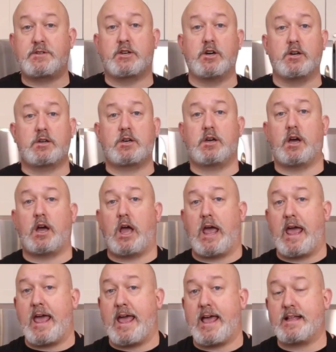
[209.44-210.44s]
to cook,
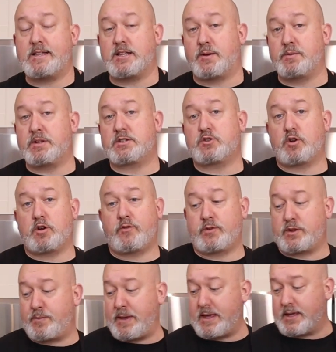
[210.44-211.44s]
and I'm gonna start off
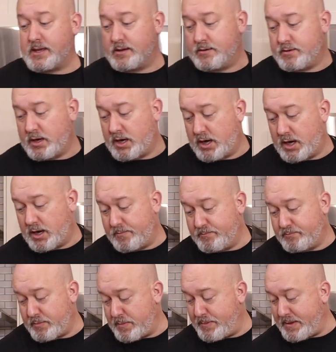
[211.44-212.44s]
with the bacon.
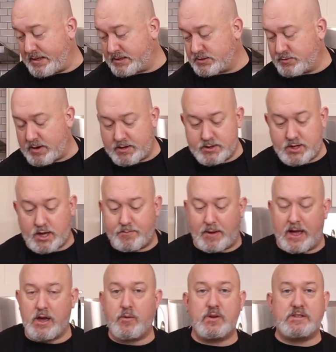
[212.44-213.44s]
My bacon's ground up.
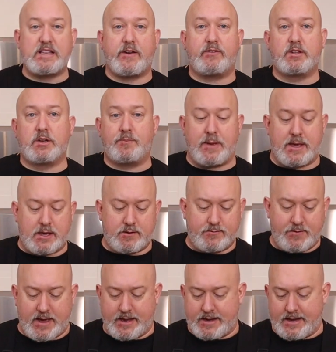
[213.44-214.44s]
I always have a little bacon
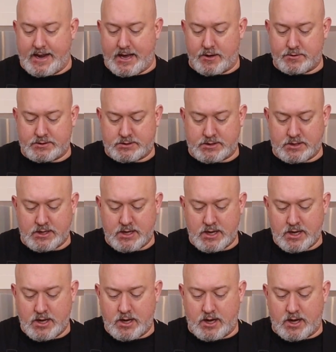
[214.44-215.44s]
fat in house,
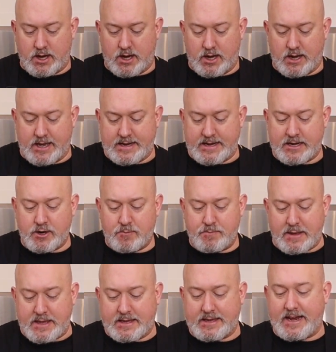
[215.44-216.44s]
and I know
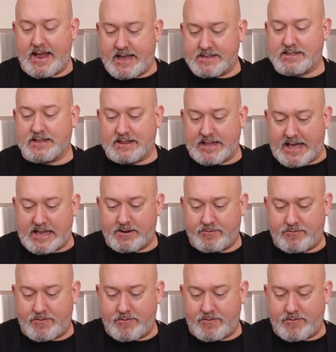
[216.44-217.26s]
bacon has a lot of